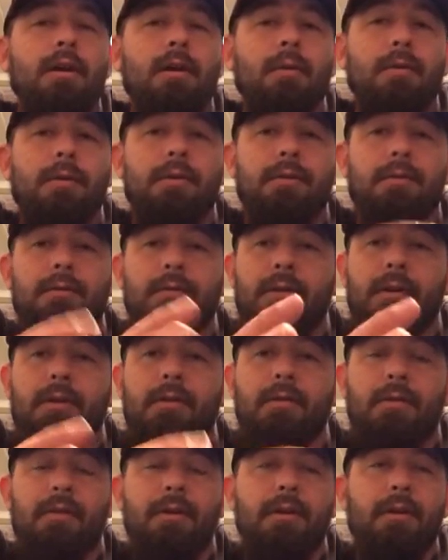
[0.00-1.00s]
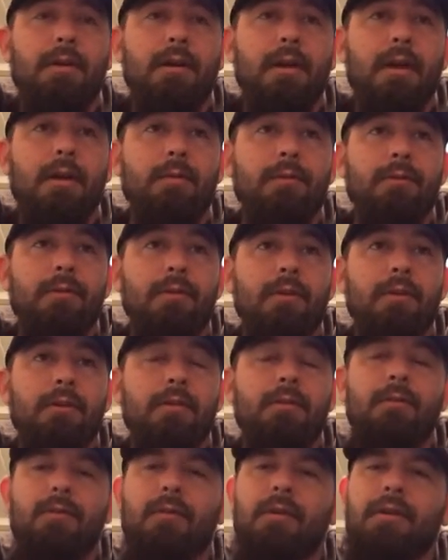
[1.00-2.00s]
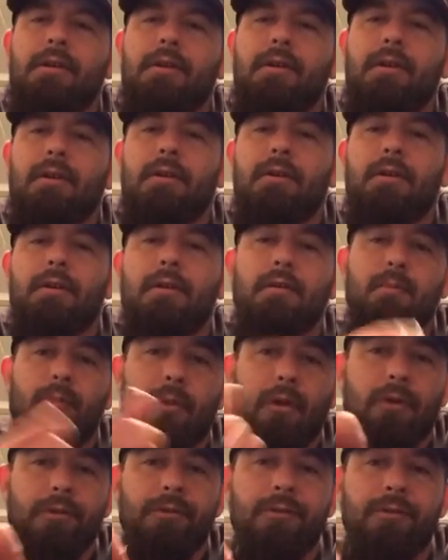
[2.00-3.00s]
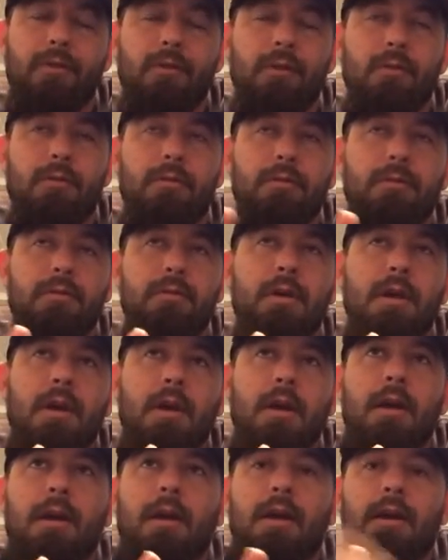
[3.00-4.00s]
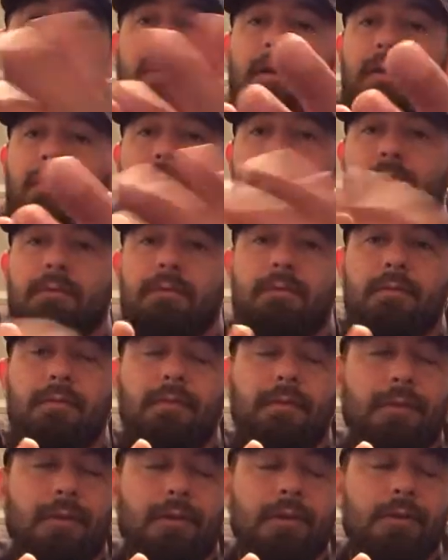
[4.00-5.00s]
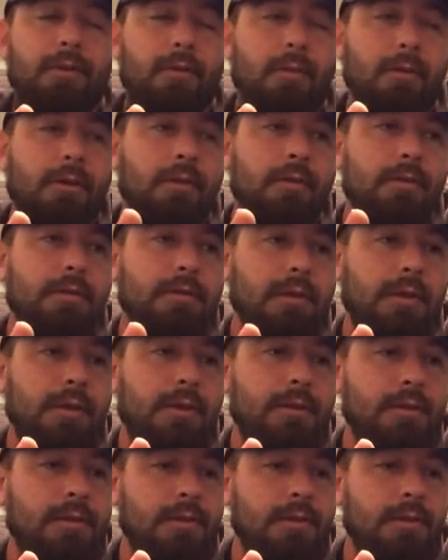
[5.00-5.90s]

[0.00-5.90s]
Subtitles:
I mean, get it free on Amazon, free on Barnes & Noble, and free through my newsletter.